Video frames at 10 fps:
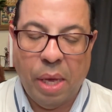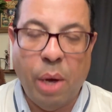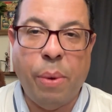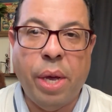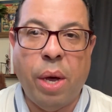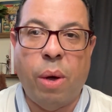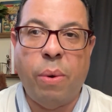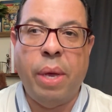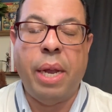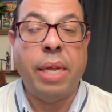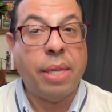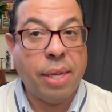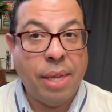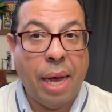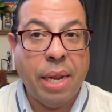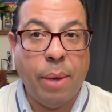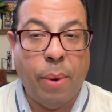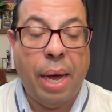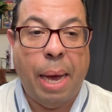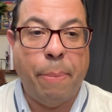here we go. And it's exactly
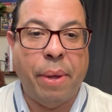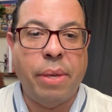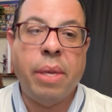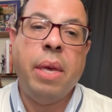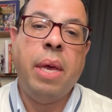what happened.